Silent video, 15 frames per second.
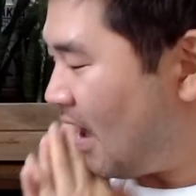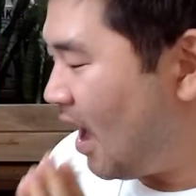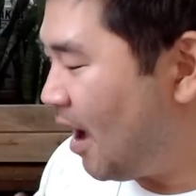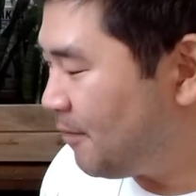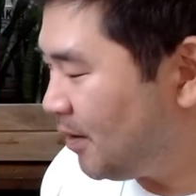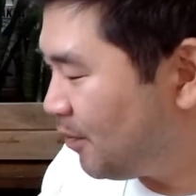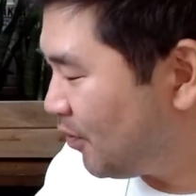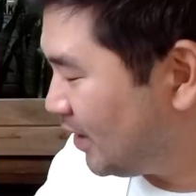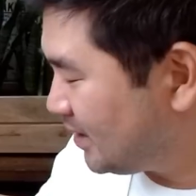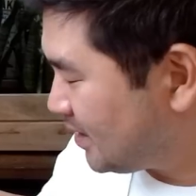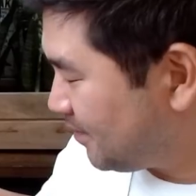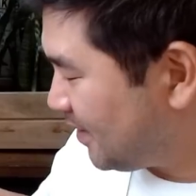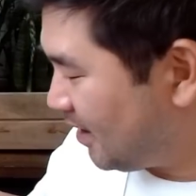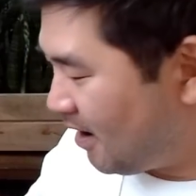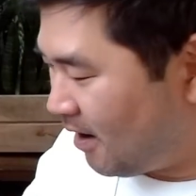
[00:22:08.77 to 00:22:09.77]
I'm going to point
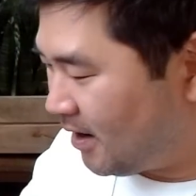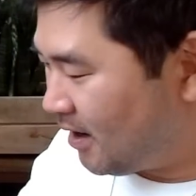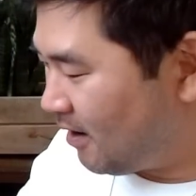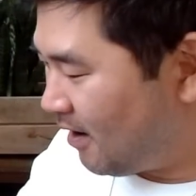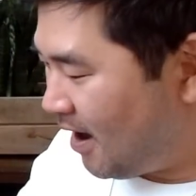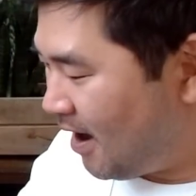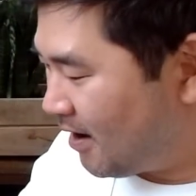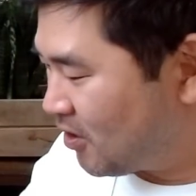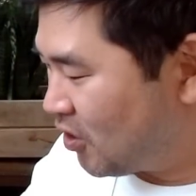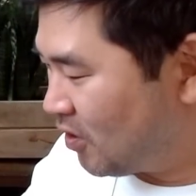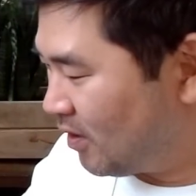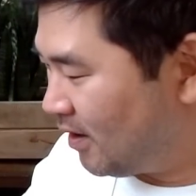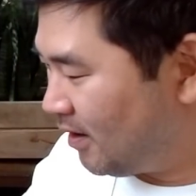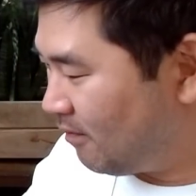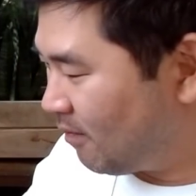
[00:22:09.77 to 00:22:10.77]
something out here,
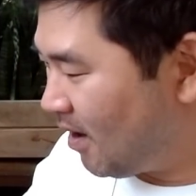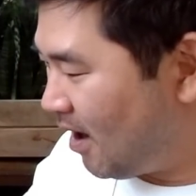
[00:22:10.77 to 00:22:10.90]
actually.